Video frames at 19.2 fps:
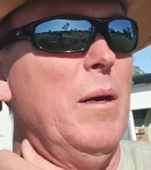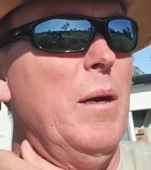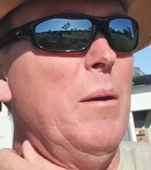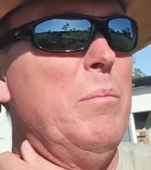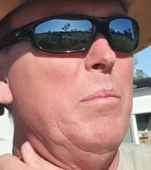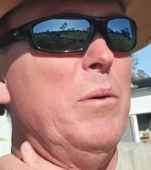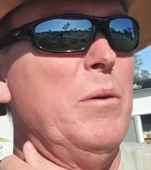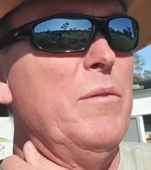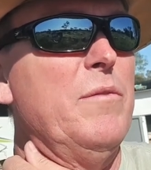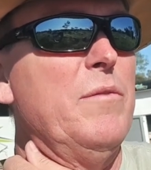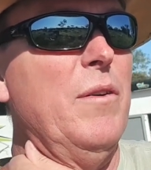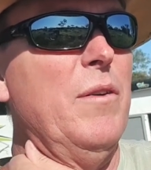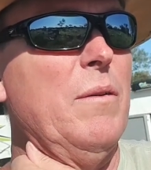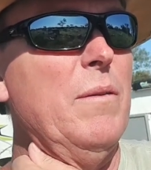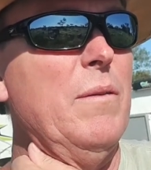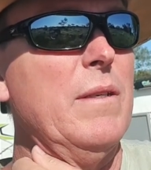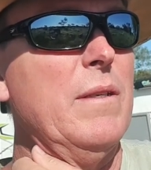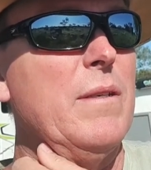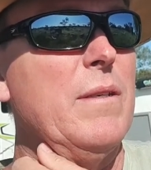bird
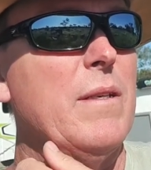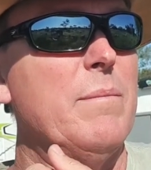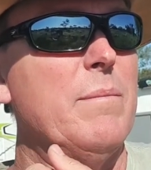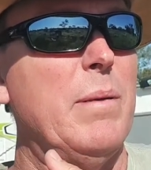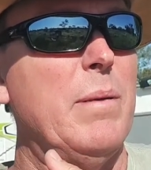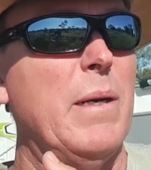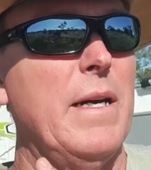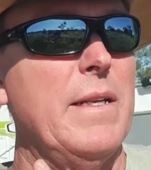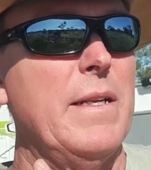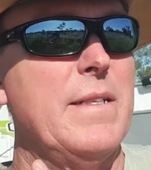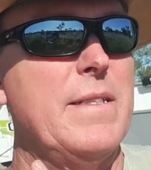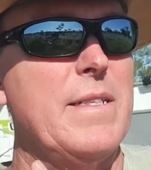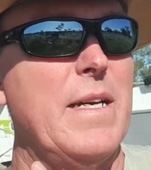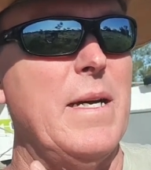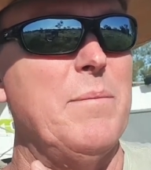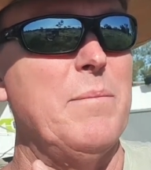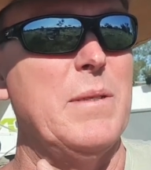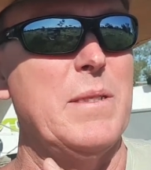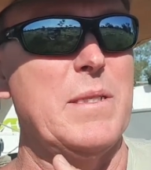follower, but
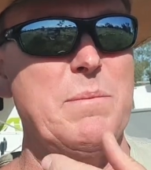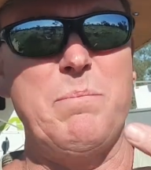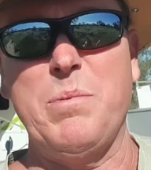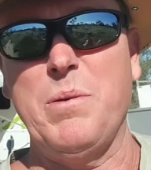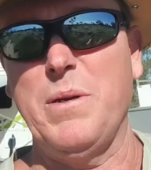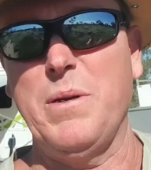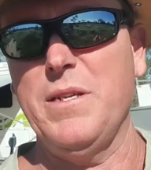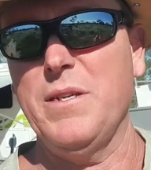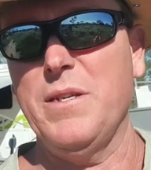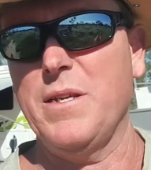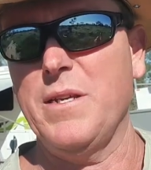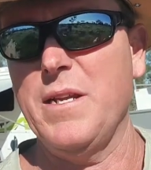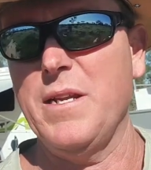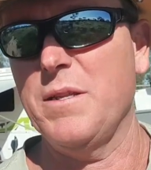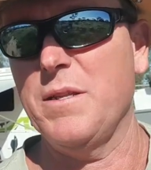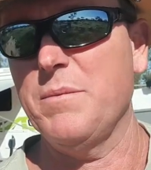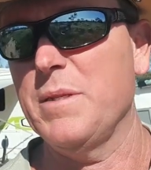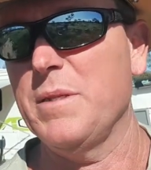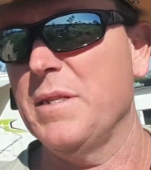it's pretty. You can
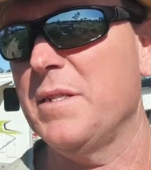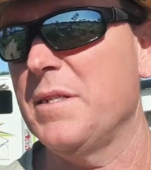hear them in the